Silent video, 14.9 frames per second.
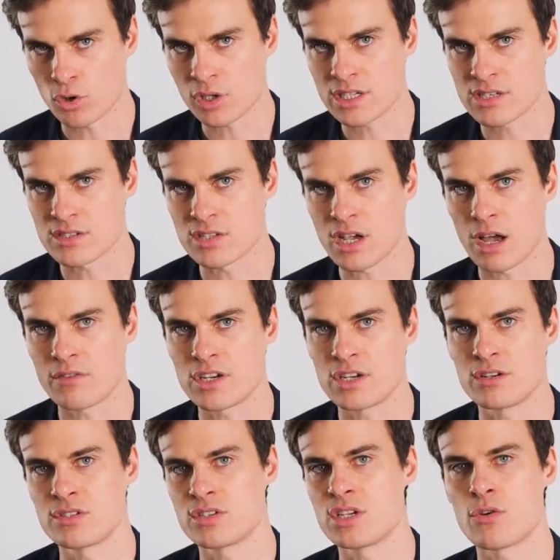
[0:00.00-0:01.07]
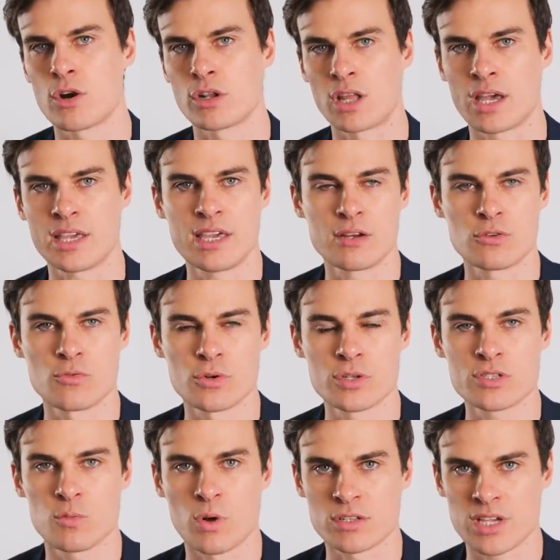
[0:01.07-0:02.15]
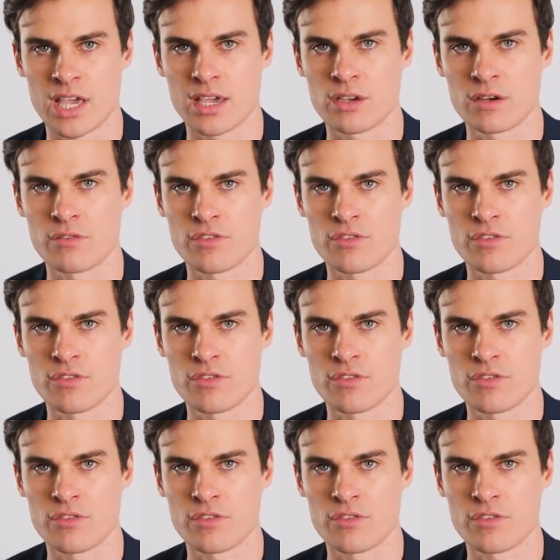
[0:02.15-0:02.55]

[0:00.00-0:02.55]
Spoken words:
all, he discovered in his Nero-like ignorance while taking